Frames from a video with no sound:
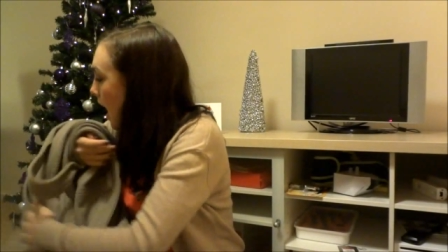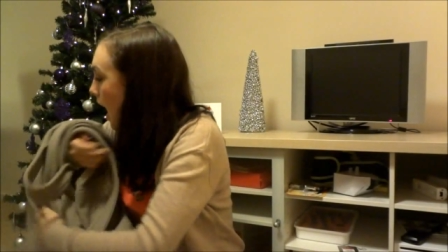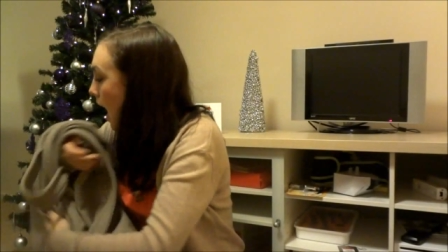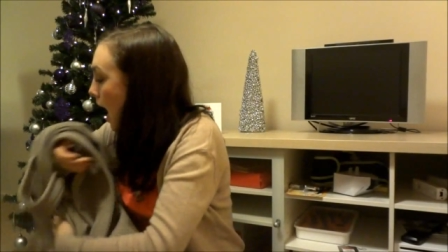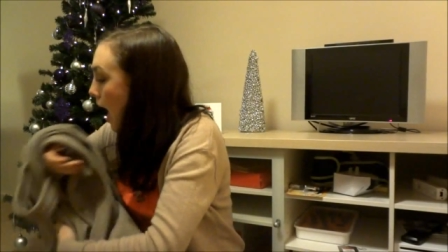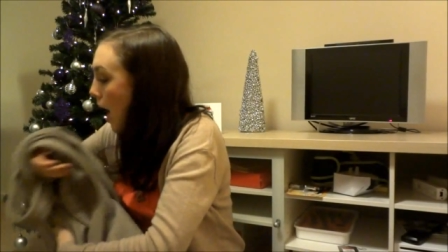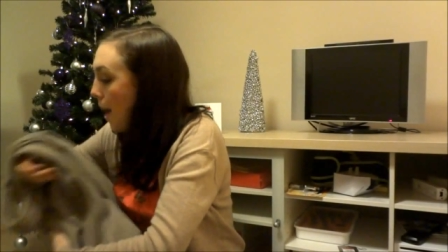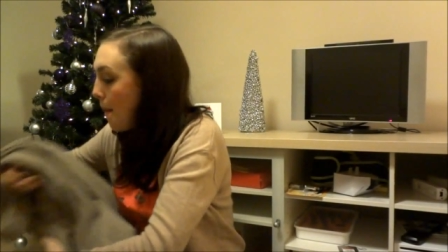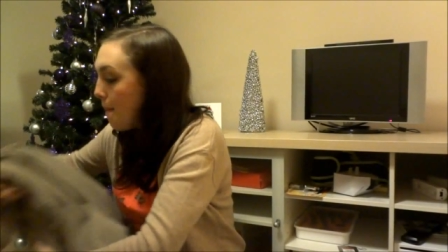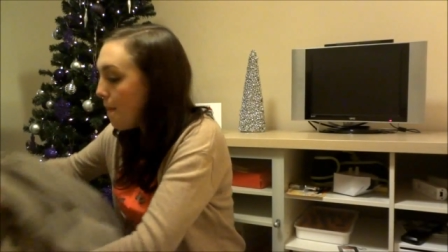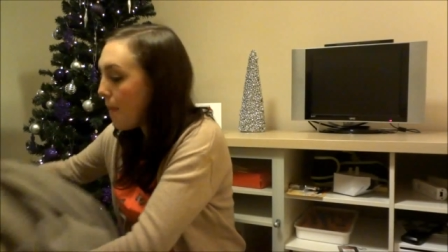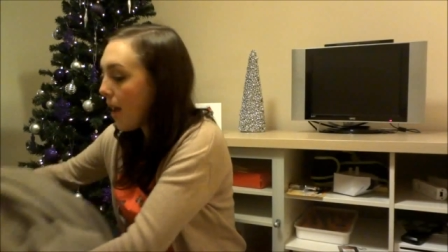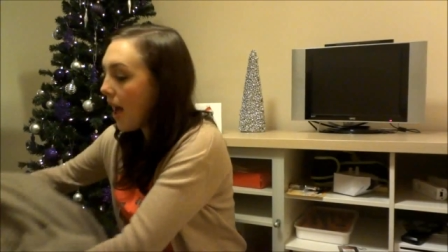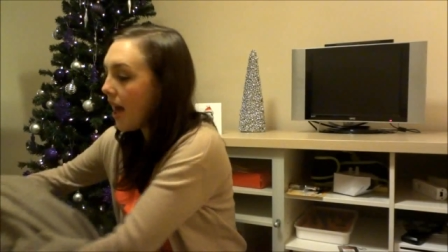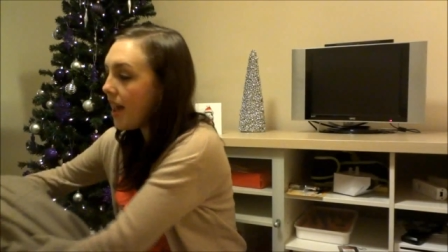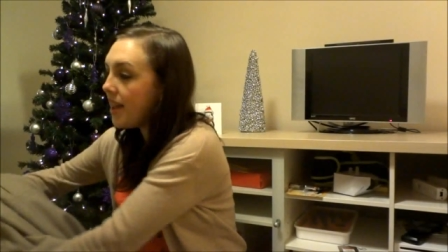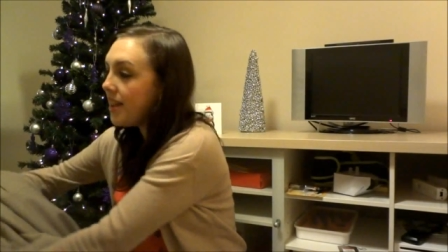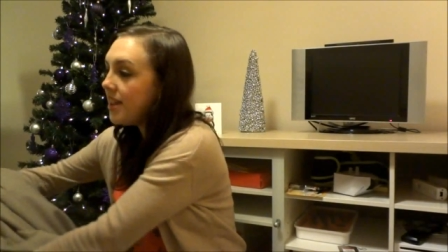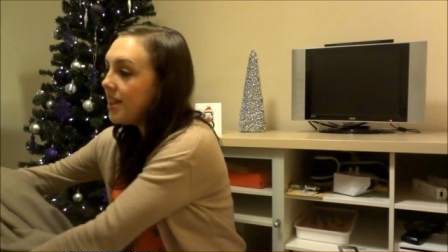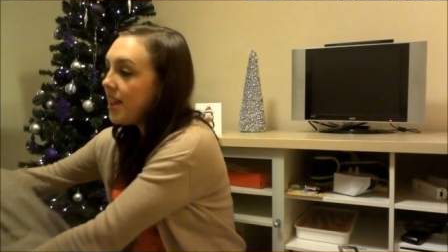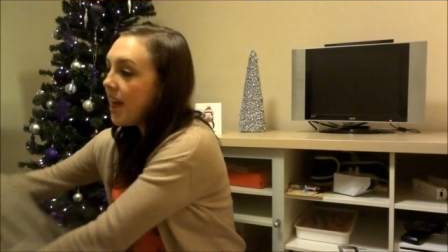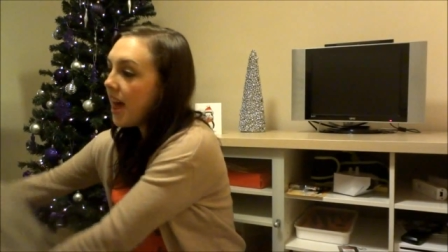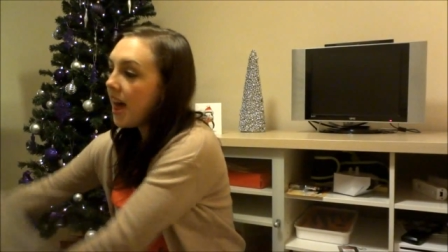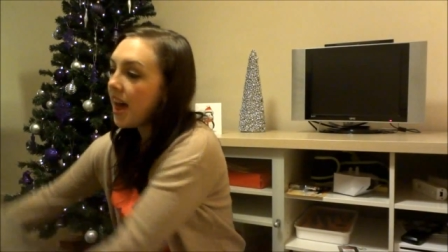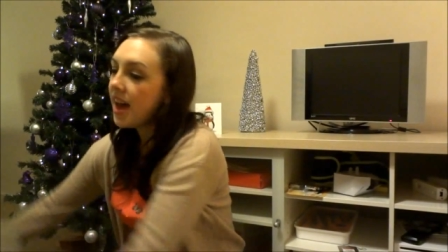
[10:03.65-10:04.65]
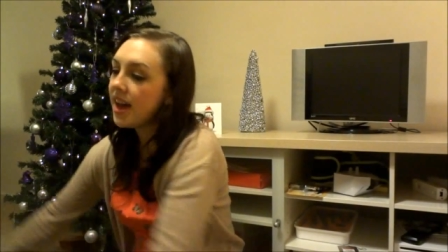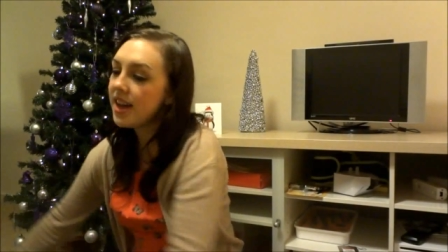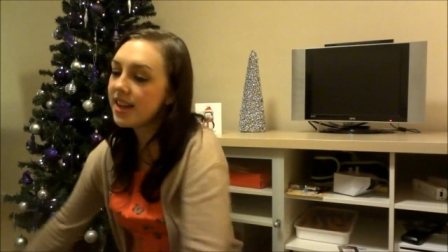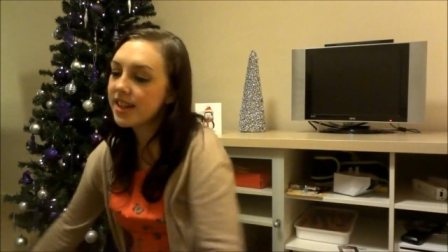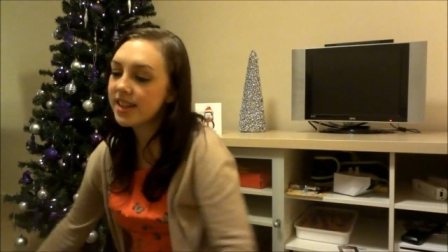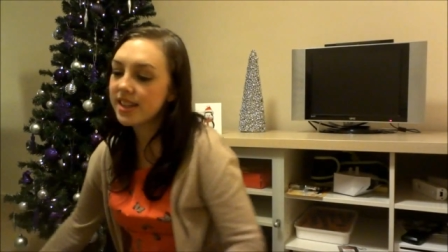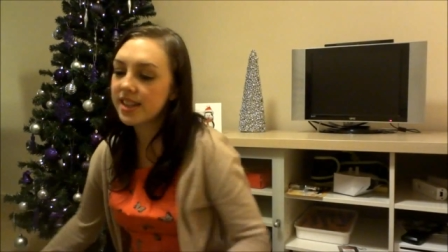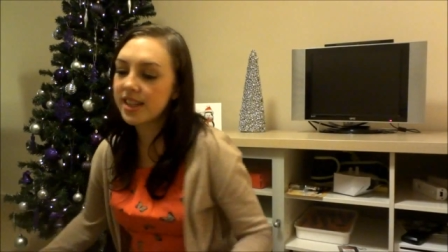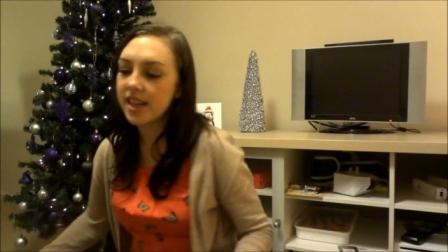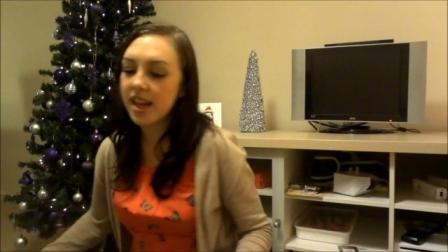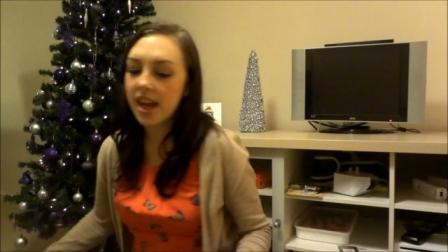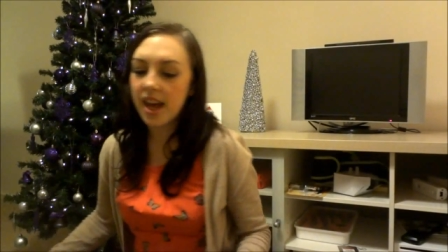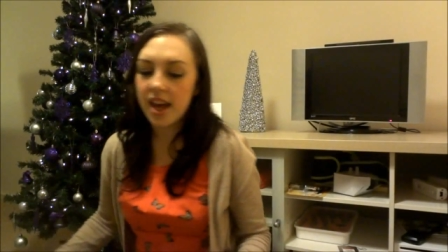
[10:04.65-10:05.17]
And that,
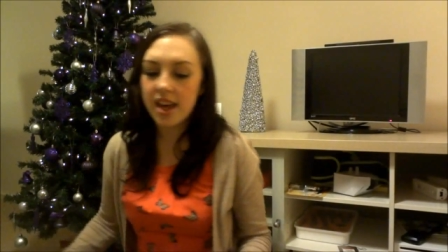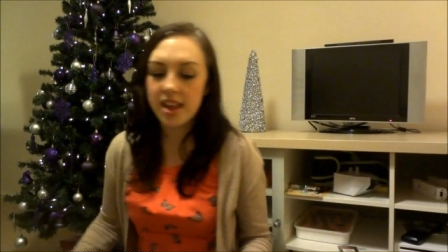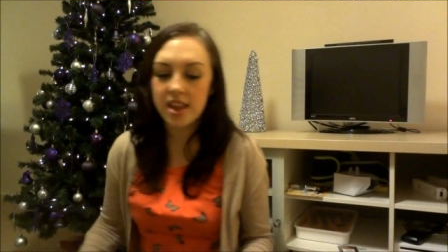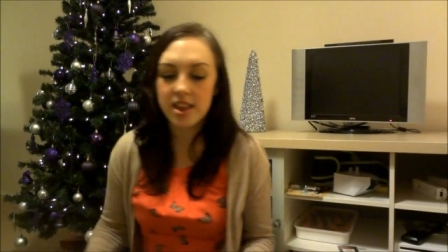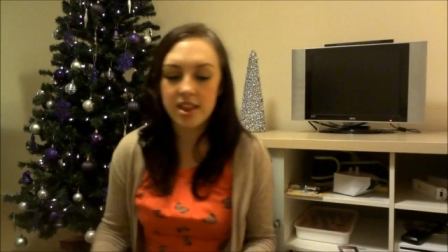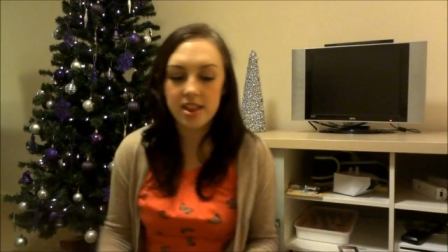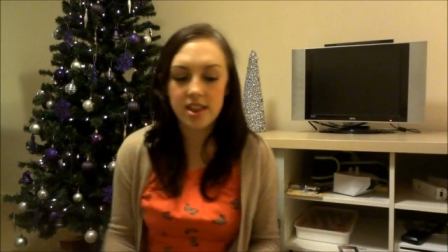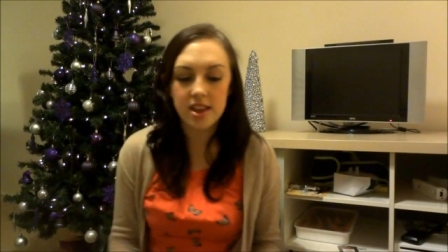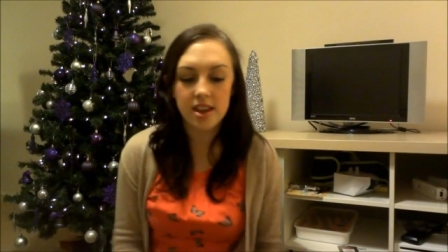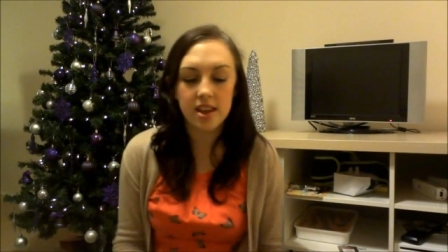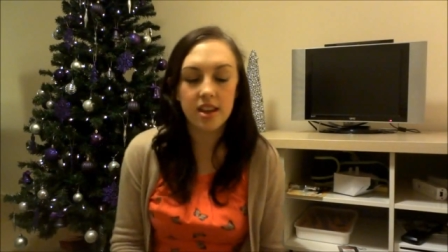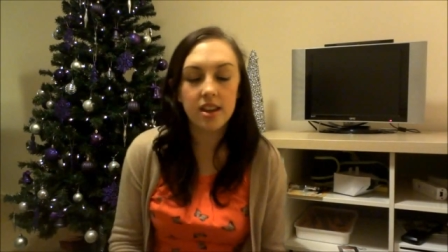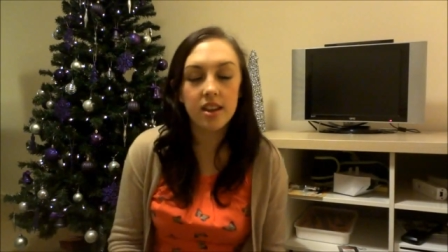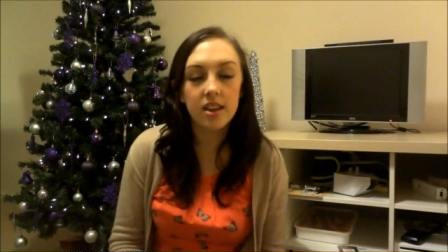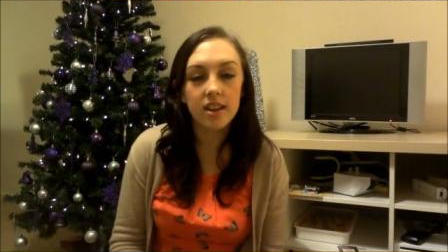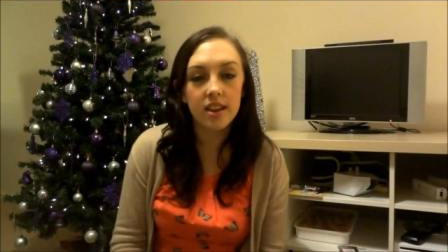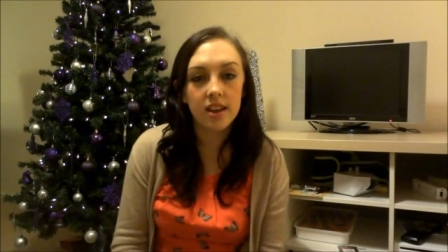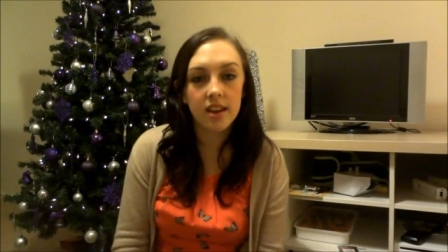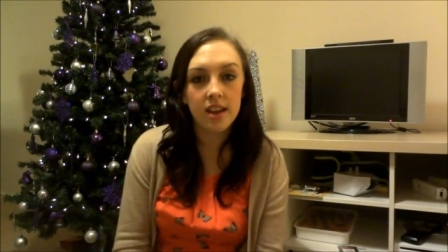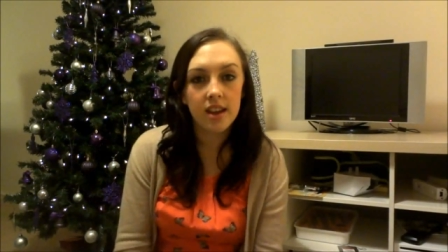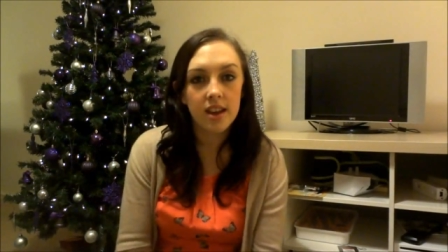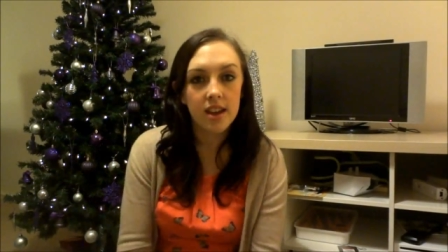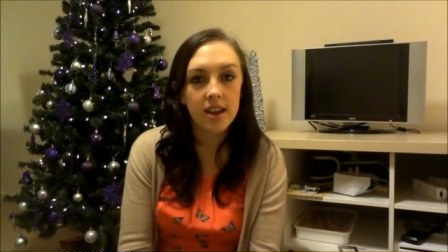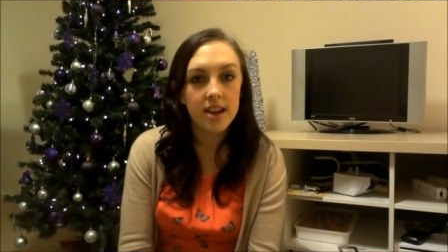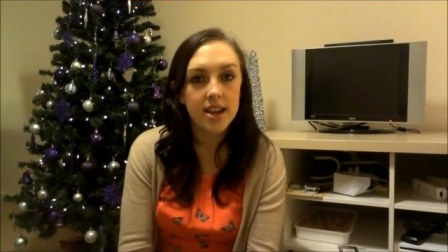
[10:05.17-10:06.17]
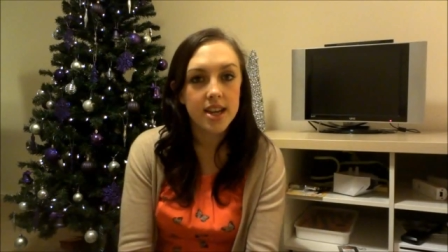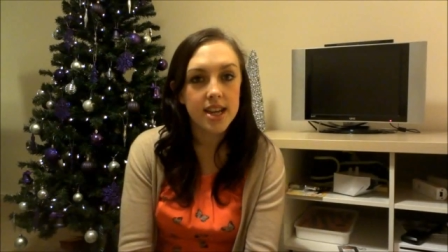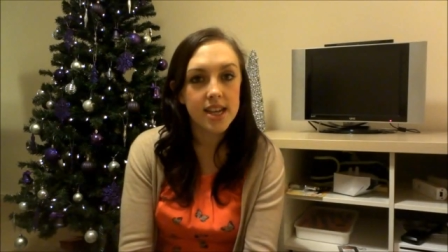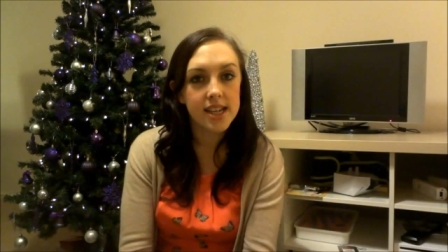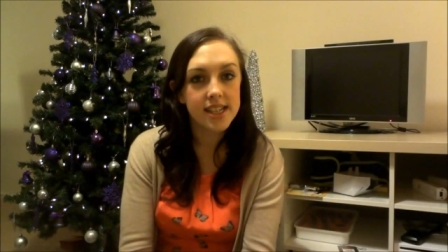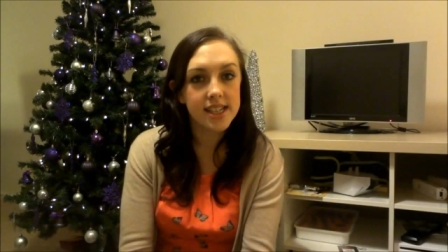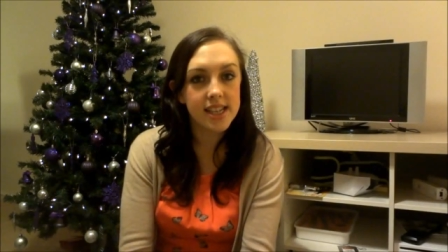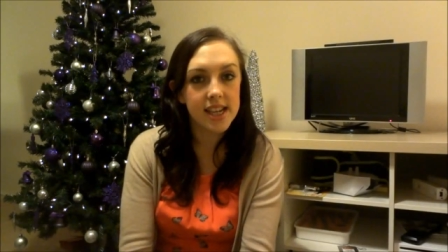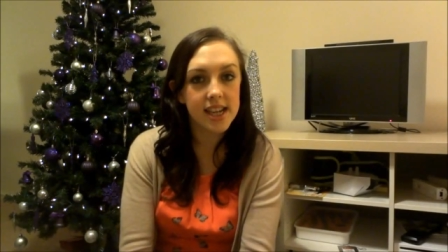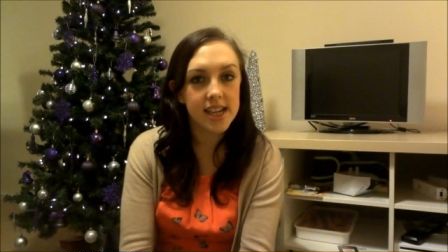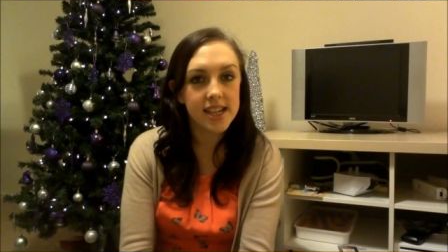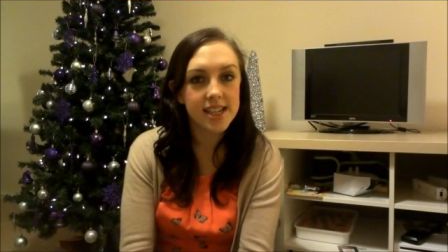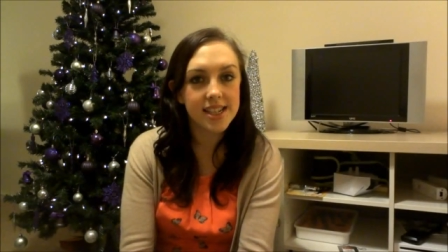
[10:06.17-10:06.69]
I think,
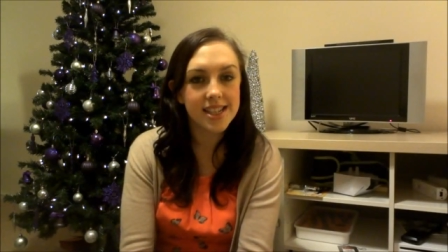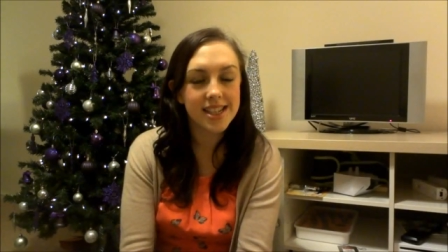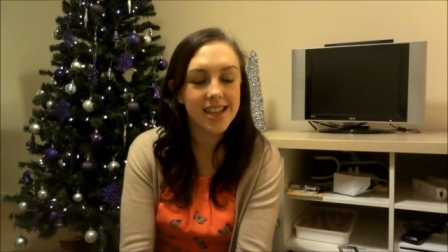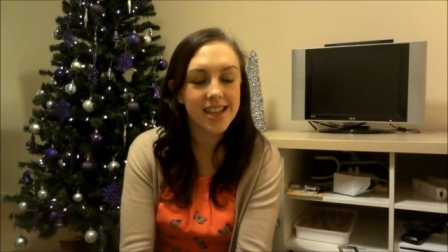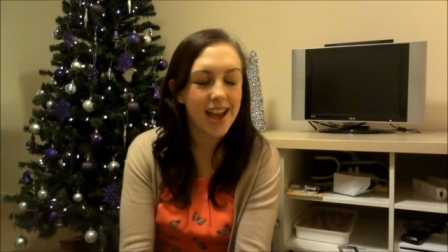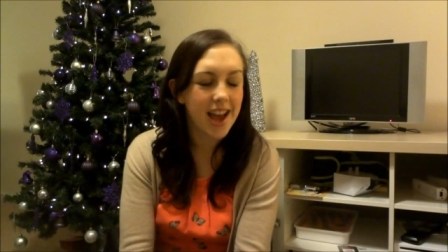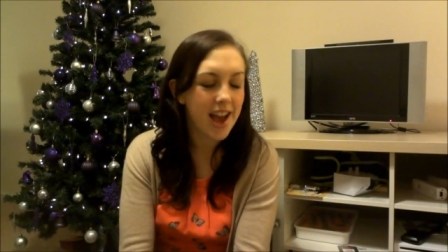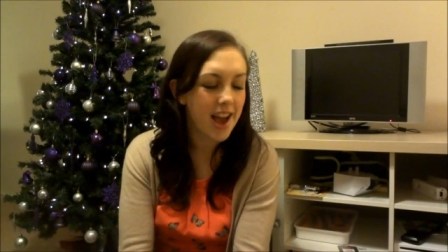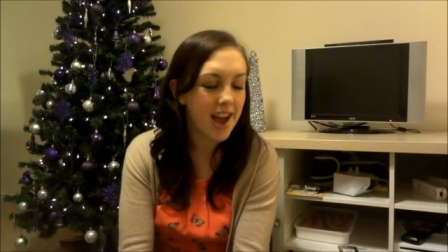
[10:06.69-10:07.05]
is it.